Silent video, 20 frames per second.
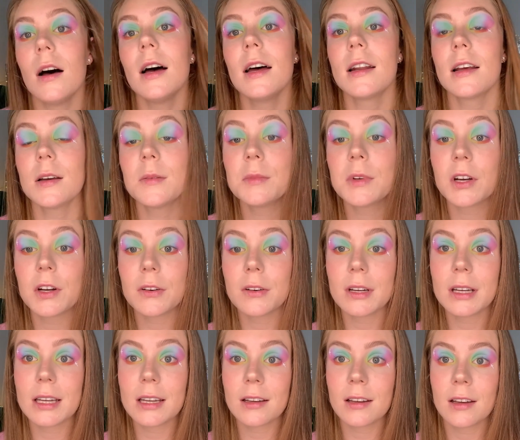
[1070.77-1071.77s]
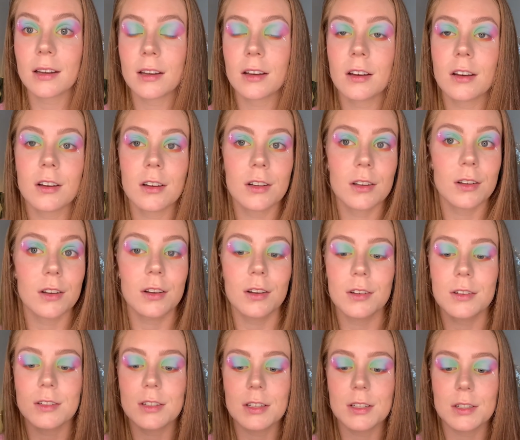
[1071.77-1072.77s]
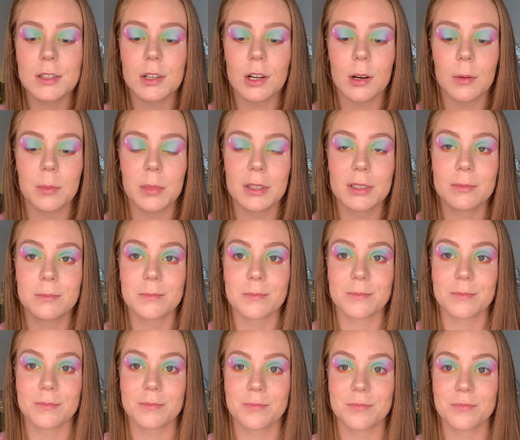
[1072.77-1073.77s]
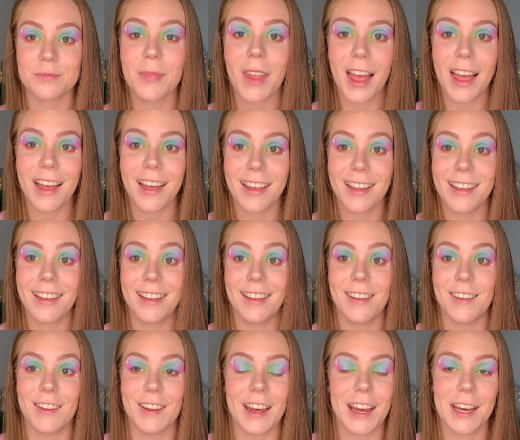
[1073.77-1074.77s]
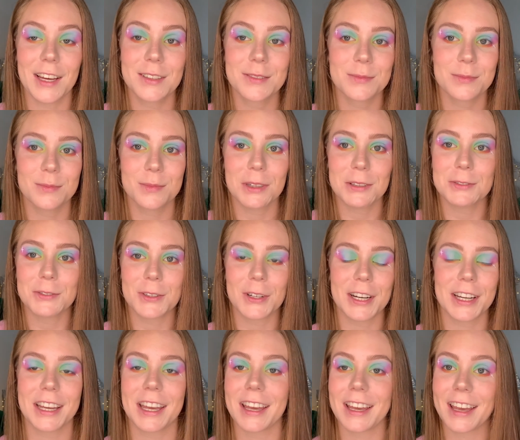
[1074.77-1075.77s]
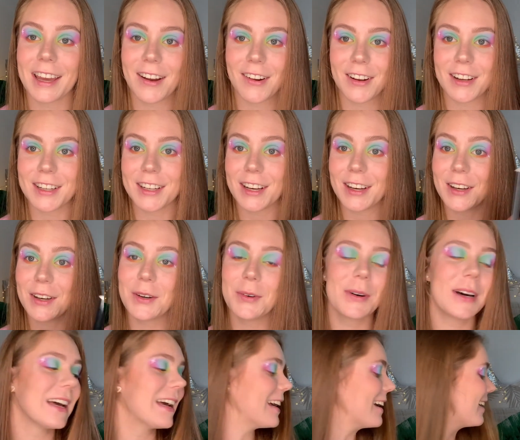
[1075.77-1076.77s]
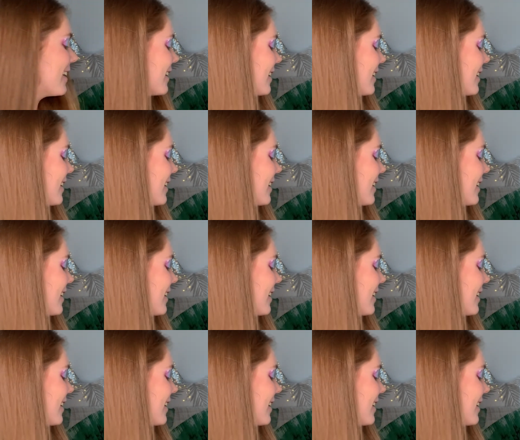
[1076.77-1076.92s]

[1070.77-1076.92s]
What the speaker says: And I'm going to stop there before I get carried away